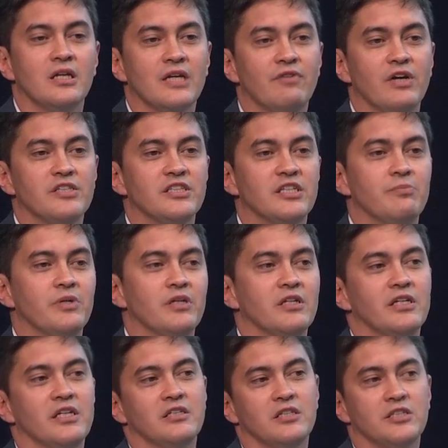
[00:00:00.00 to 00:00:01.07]
give us the
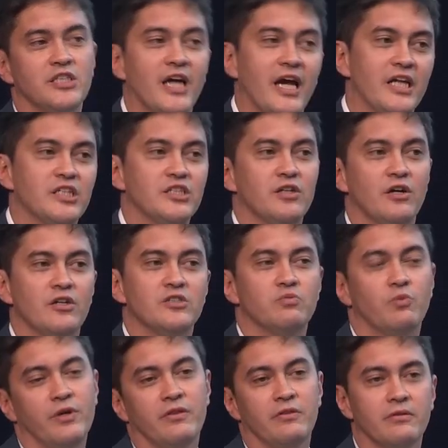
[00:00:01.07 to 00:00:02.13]
ability to change those
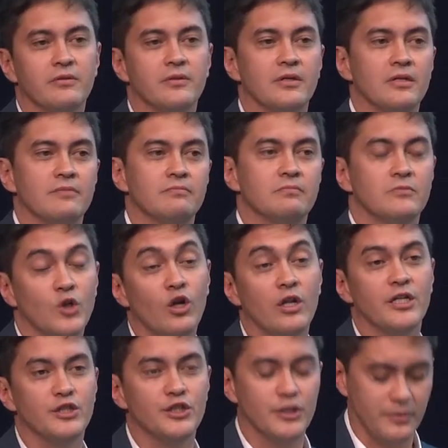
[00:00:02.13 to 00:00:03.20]
with
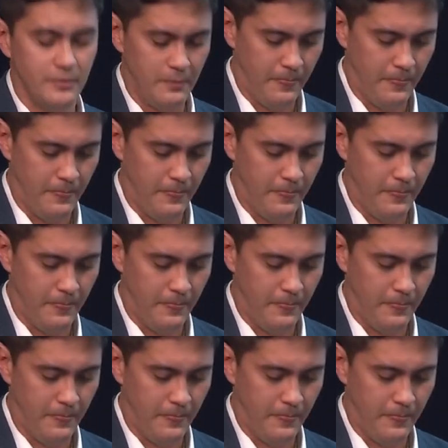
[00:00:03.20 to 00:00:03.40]
knowledge.